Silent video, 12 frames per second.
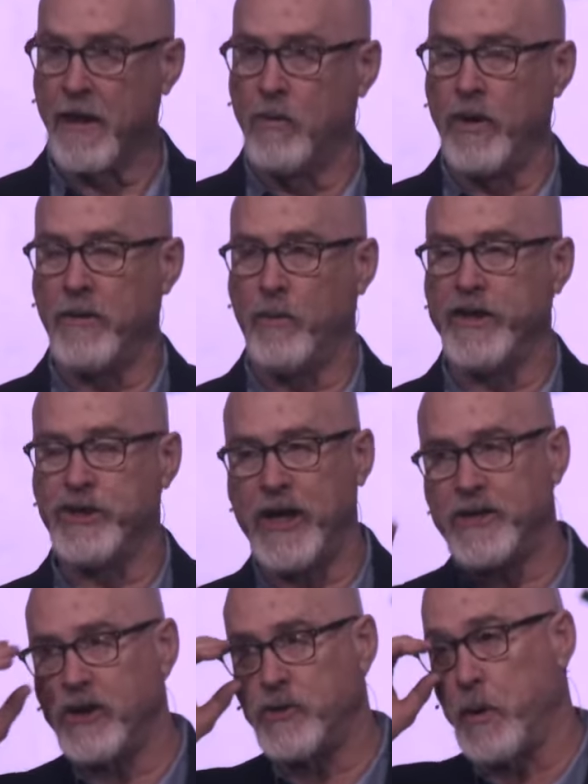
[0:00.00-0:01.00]
when, when
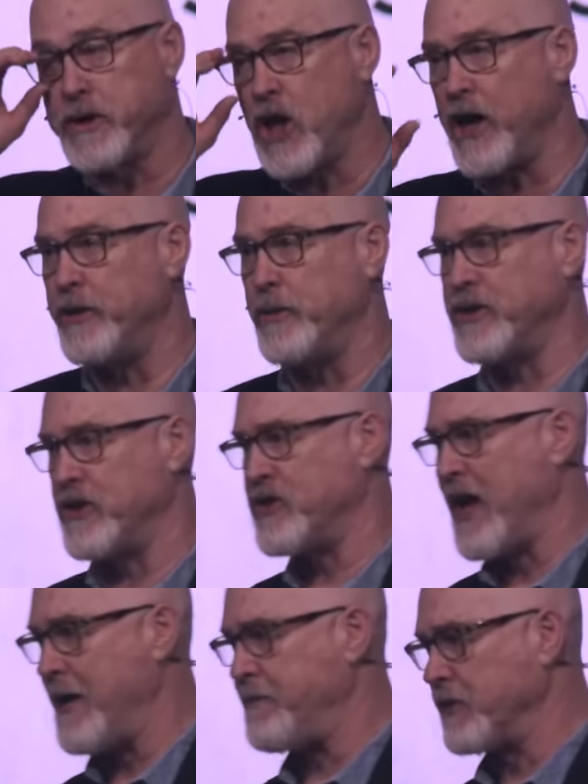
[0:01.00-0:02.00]
Jesus was talking to his
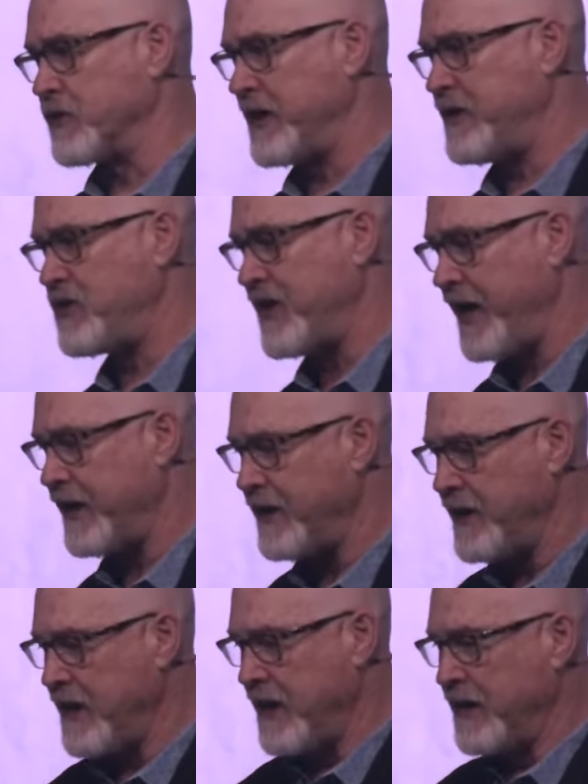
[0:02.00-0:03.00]
disciples, he said,
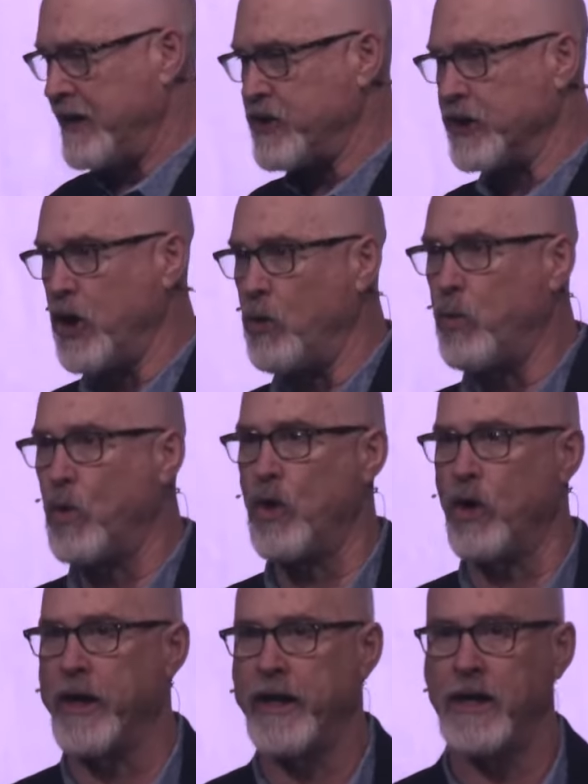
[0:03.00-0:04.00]
Listen, don't
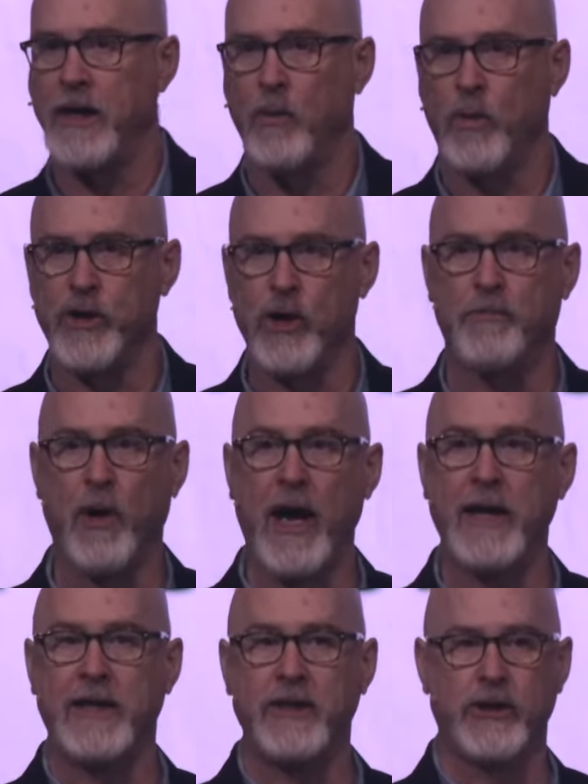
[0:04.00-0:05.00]
worry when you're
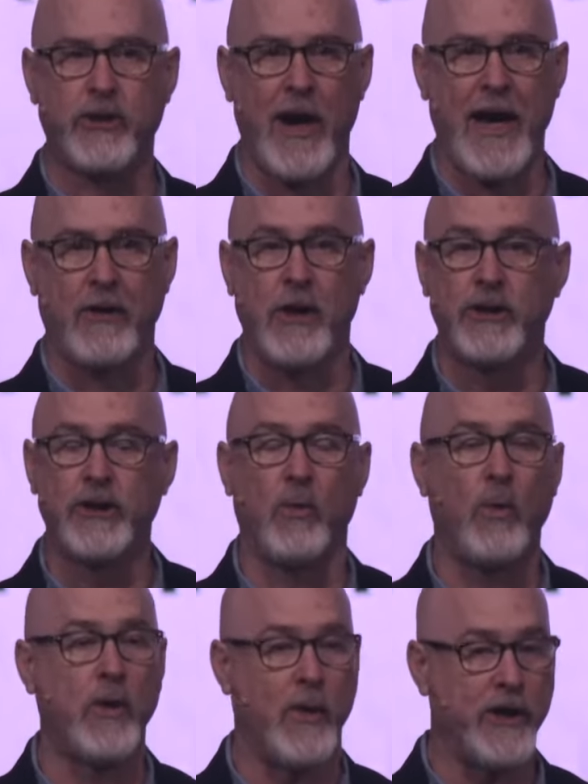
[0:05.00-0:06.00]
brought into trial. Don't
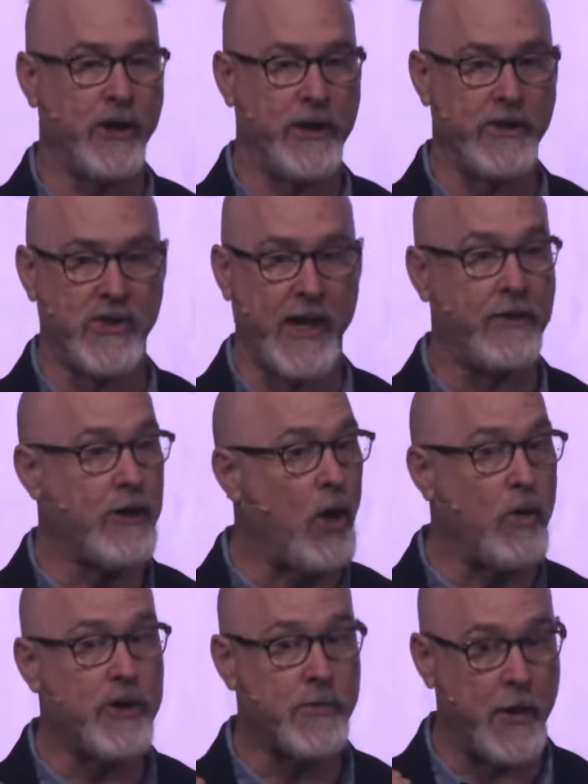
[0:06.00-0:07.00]
worry what you're going to say. The
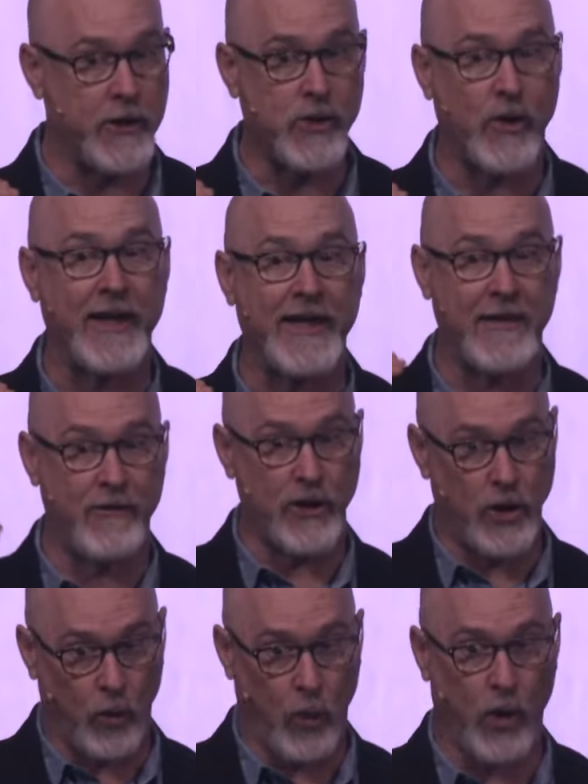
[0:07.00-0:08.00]
Holy Spirit's going to give you
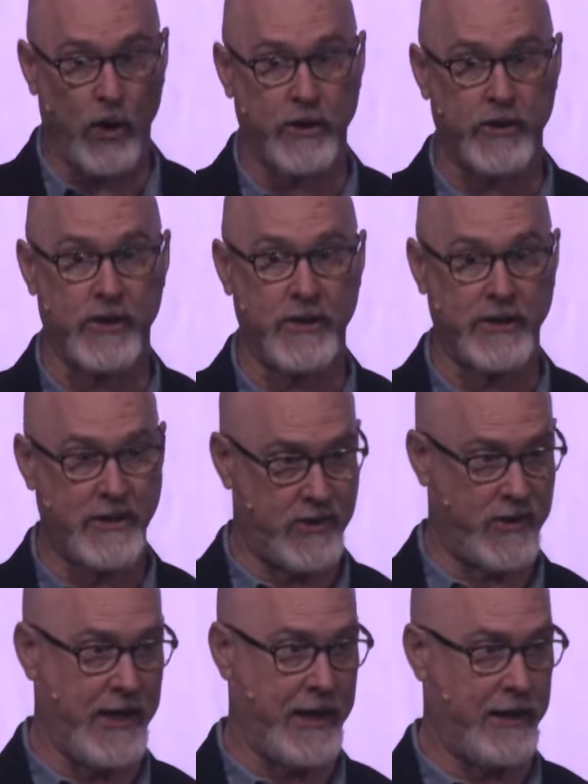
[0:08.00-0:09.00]
the words to
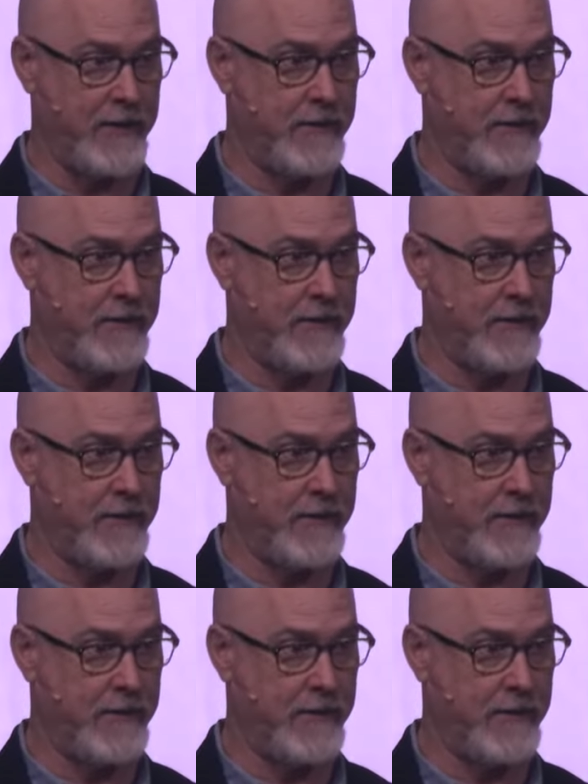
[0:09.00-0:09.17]
say.